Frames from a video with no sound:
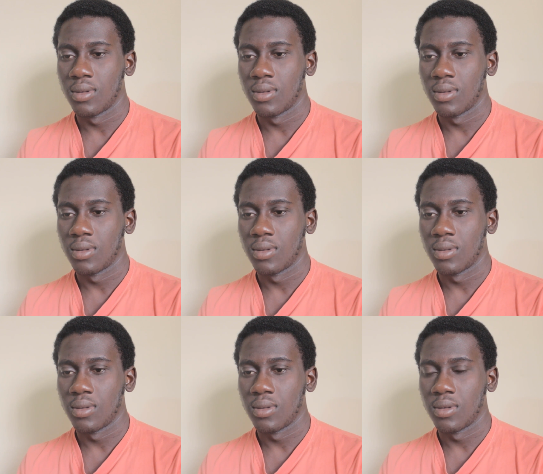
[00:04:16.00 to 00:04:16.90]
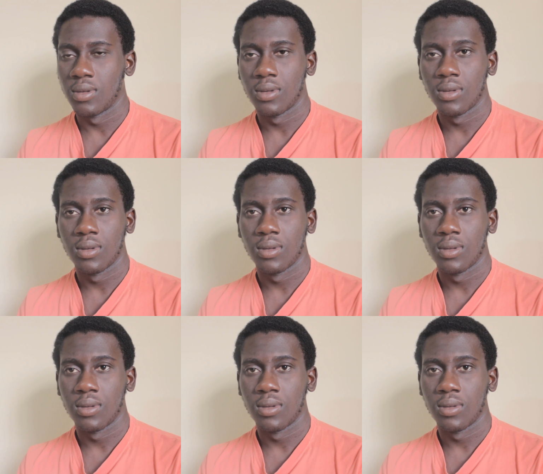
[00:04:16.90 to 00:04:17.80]

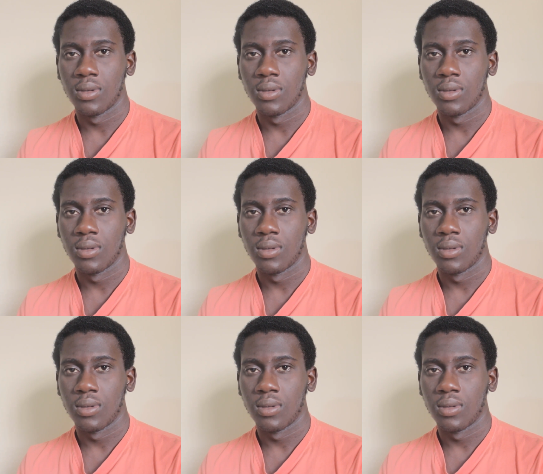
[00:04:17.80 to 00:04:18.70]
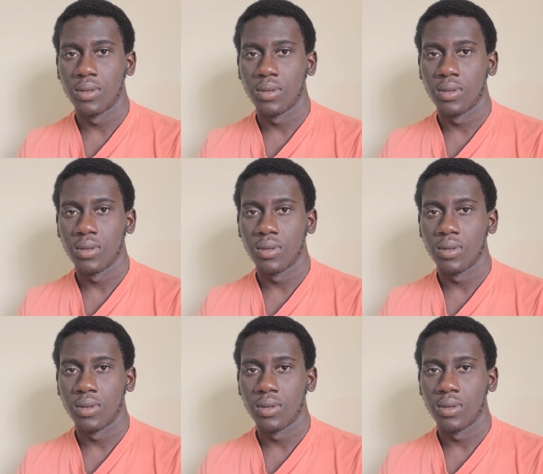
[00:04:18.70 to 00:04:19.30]
Nobody speaks.